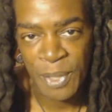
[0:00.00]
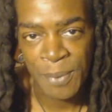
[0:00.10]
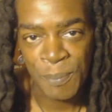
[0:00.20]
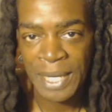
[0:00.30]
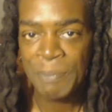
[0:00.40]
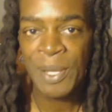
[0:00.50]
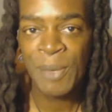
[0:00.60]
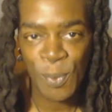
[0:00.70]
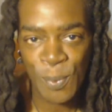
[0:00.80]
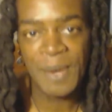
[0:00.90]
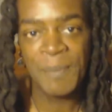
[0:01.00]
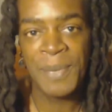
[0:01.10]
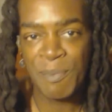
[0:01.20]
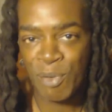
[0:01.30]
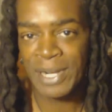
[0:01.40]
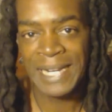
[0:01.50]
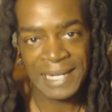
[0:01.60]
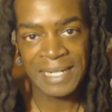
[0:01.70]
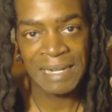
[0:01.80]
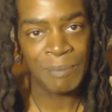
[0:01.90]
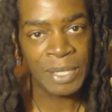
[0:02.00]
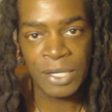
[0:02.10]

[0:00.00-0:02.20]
Many people want to be a pretty Indian,